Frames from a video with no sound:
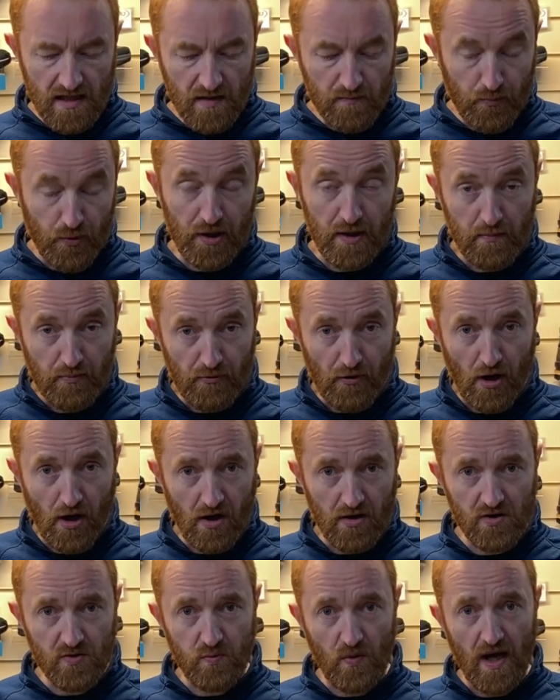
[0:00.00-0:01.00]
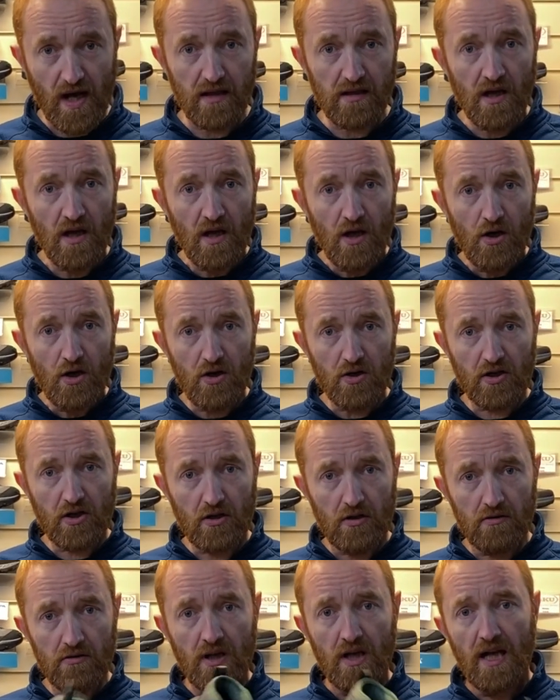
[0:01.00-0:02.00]
pretty broad as well.
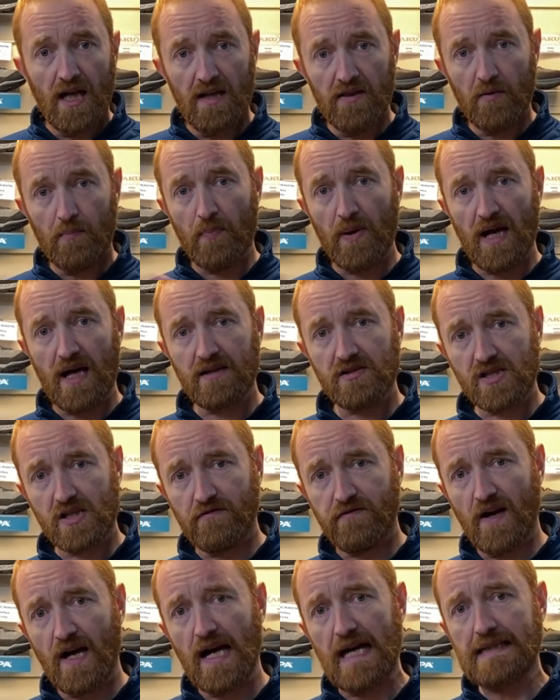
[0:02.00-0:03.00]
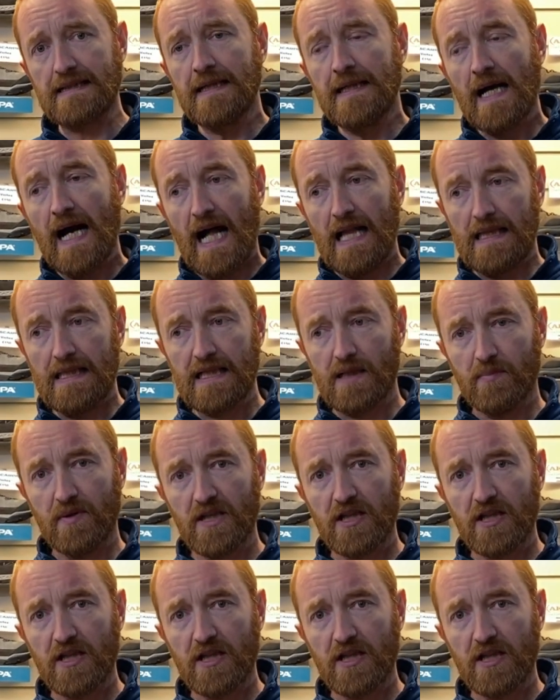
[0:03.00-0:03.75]
Hoka in the past have had a little bit of